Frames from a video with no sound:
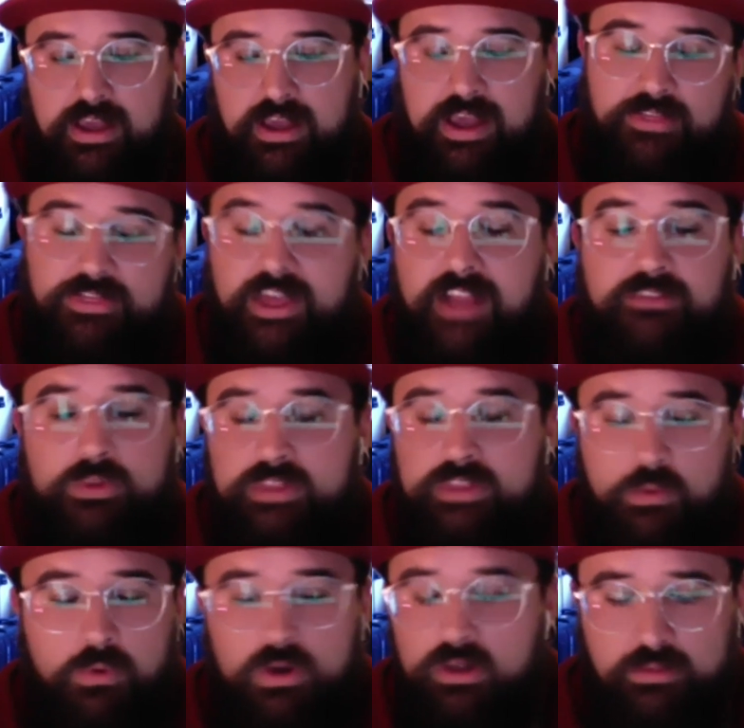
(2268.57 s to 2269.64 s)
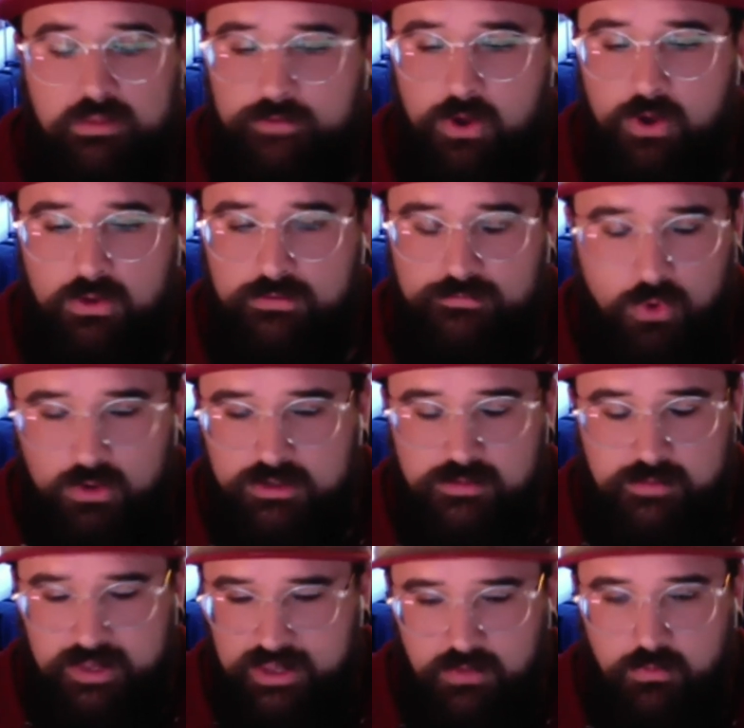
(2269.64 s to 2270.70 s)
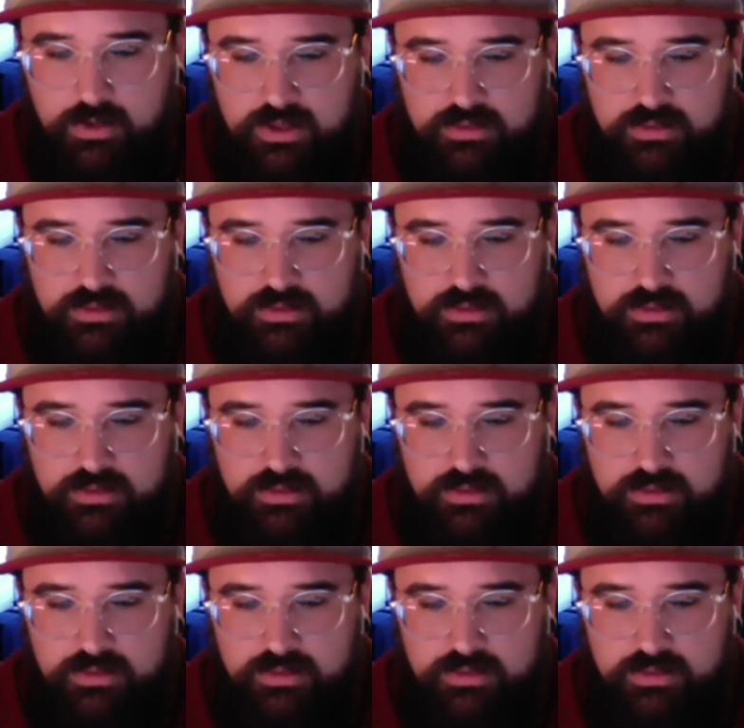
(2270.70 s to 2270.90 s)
And that's what they wanted the photos for to begin with.